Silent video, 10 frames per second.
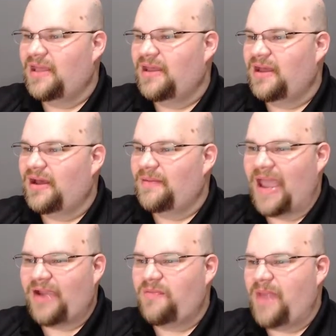
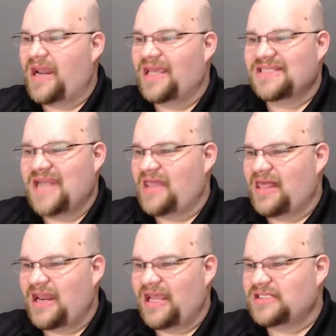Acrobatics and
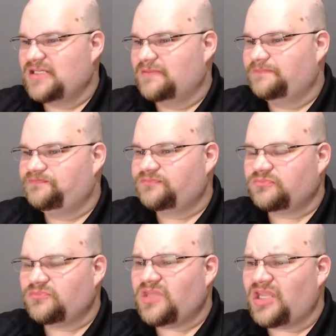athletics.
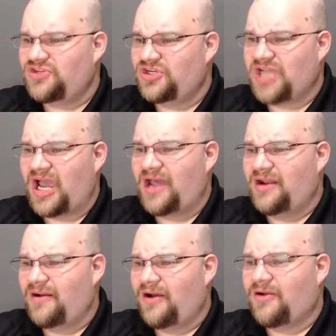She's
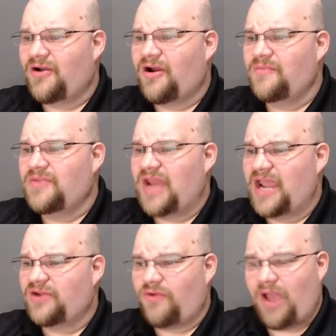got unarmed
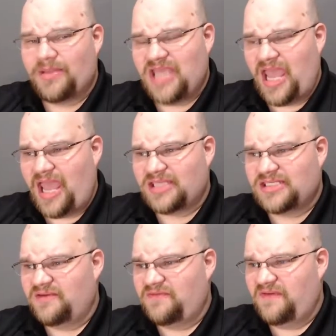and grab attacks
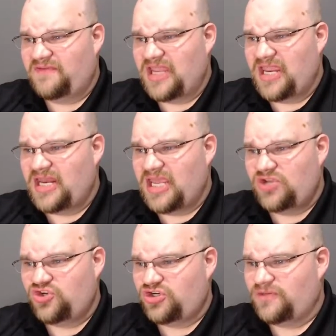at 15
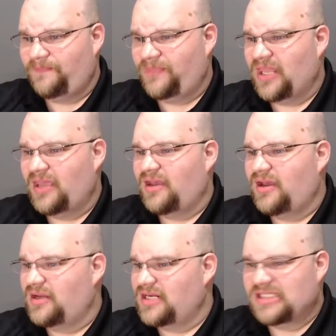each.
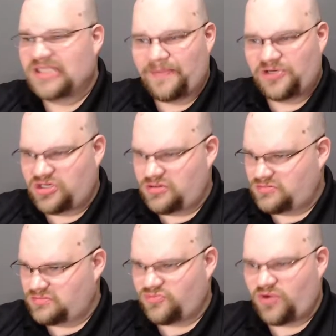Deception,
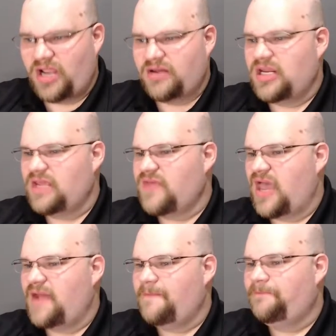right? Need that.